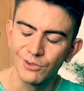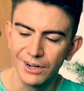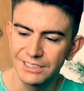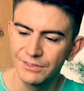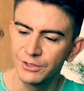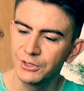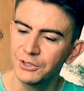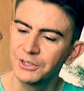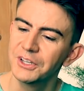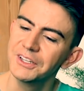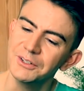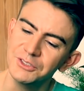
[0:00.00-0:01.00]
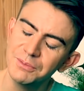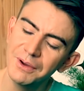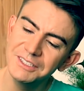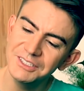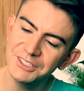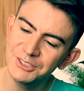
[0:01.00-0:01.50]
Right, let's have a good look at you. Do you
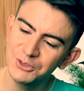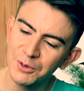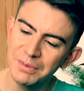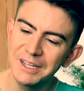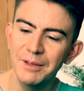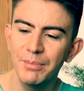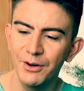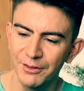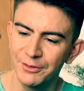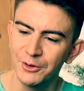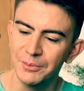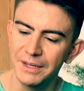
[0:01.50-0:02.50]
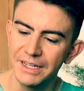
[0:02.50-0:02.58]
mind just dropping your pot for